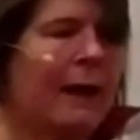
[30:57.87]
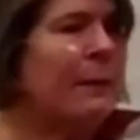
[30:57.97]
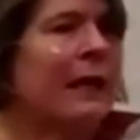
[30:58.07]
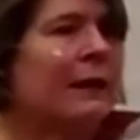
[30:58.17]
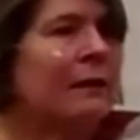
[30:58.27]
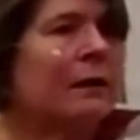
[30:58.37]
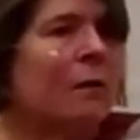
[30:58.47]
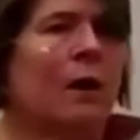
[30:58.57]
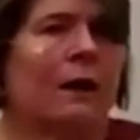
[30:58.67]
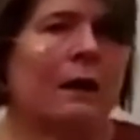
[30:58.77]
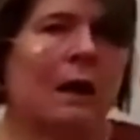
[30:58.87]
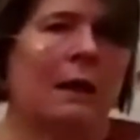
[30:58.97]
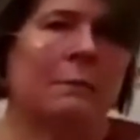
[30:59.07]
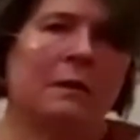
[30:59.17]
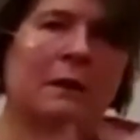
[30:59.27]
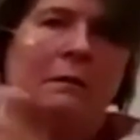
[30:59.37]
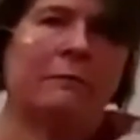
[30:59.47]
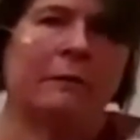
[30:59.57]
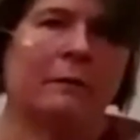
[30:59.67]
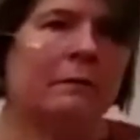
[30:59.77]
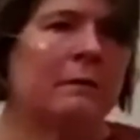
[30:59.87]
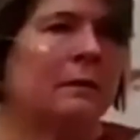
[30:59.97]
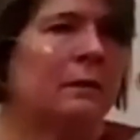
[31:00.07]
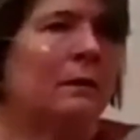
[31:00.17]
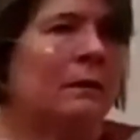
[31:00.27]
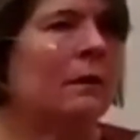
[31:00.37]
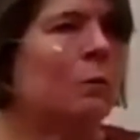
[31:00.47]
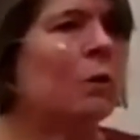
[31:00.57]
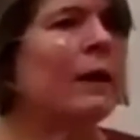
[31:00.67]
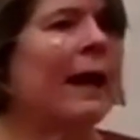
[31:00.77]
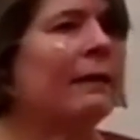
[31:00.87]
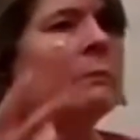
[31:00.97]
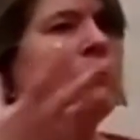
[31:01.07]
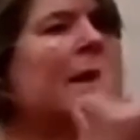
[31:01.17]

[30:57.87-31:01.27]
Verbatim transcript: Um, and I could go on and on. You get the feel that work has